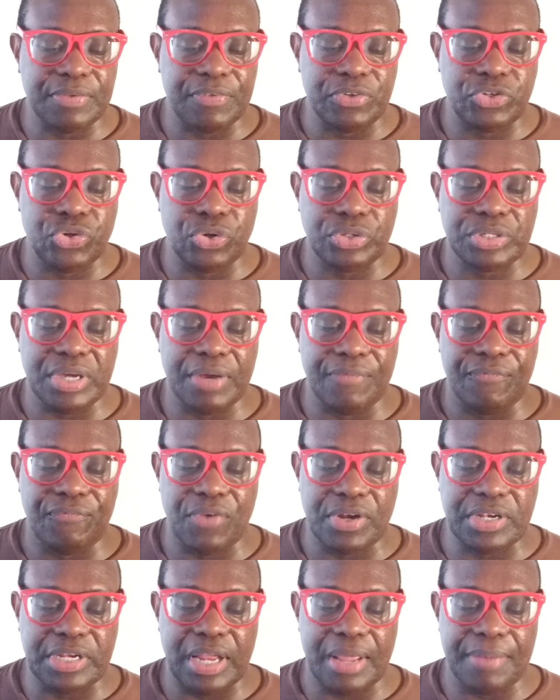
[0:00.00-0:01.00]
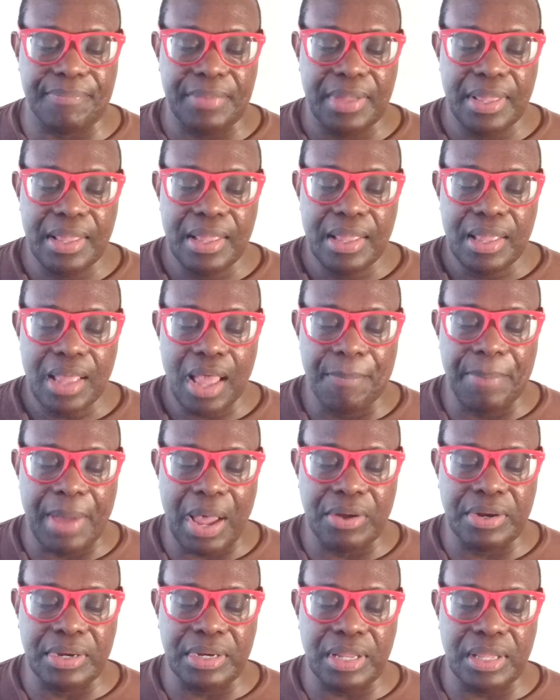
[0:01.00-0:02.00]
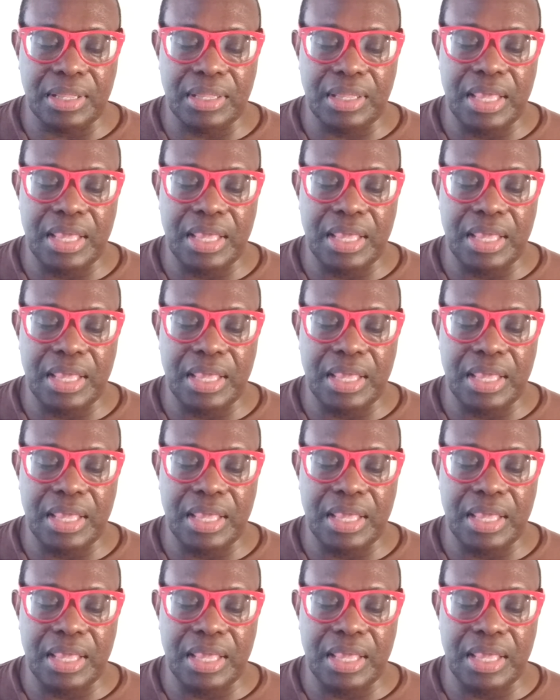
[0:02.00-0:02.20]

of the church confronted him about it,